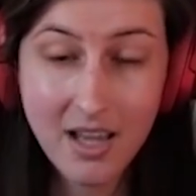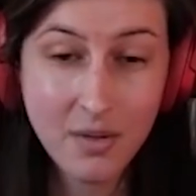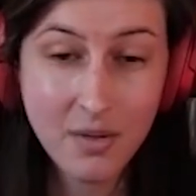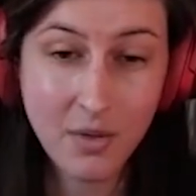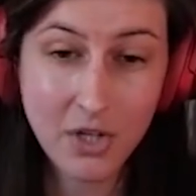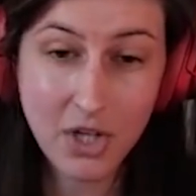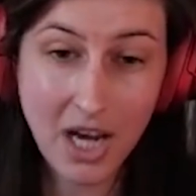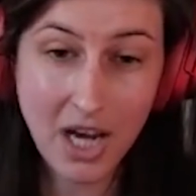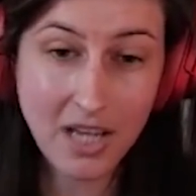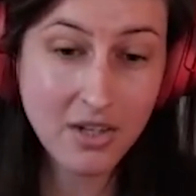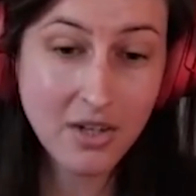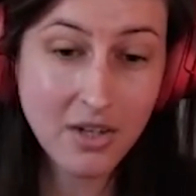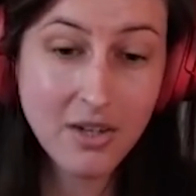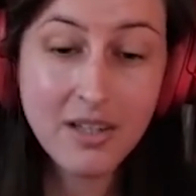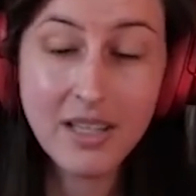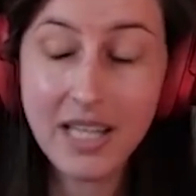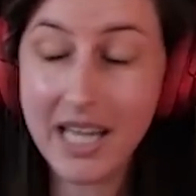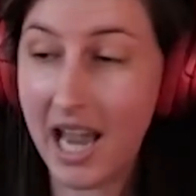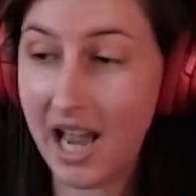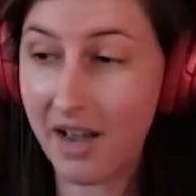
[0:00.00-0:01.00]
which I
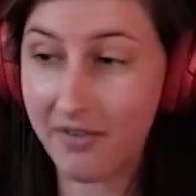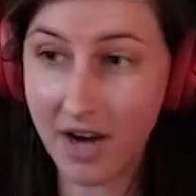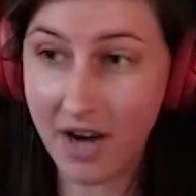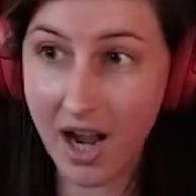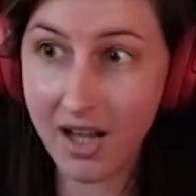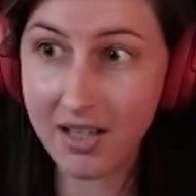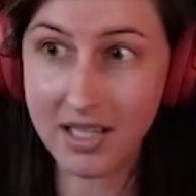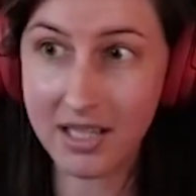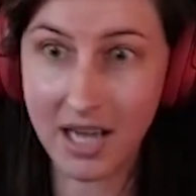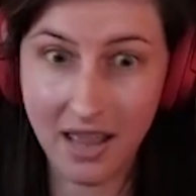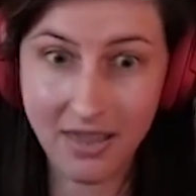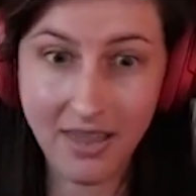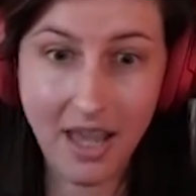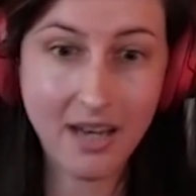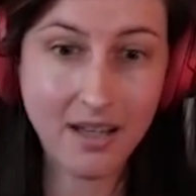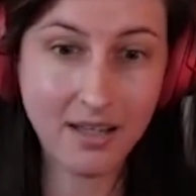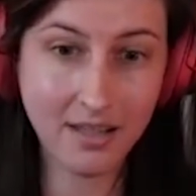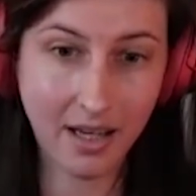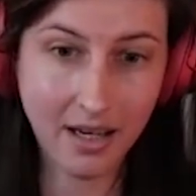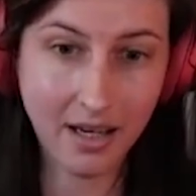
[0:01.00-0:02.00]
certainly have content that
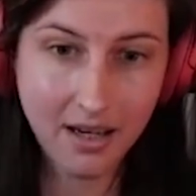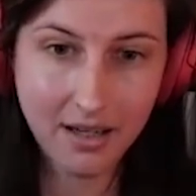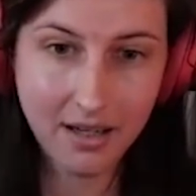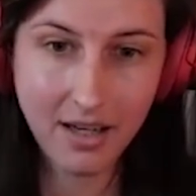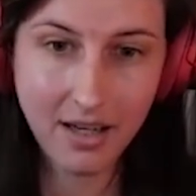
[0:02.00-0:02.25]
is like,